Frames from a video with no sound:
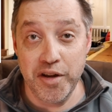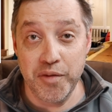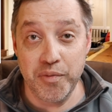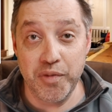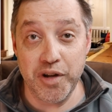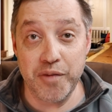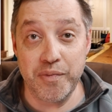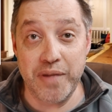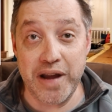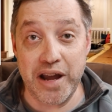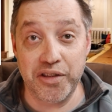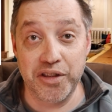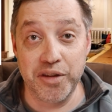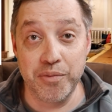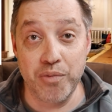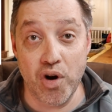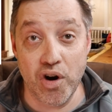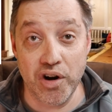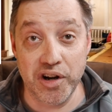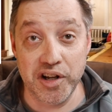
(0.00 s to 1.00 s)
but about the
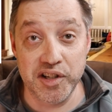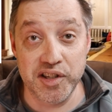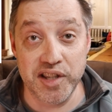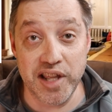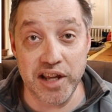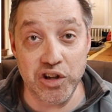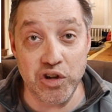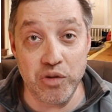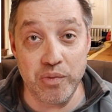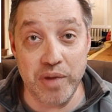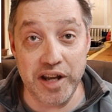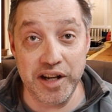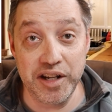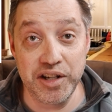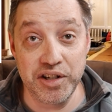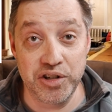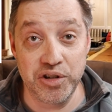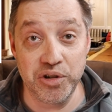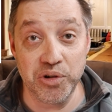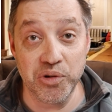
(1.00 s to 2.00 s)
markets that you bet
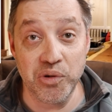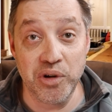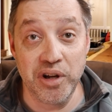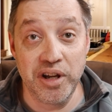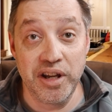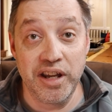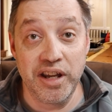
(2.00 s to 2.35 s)
into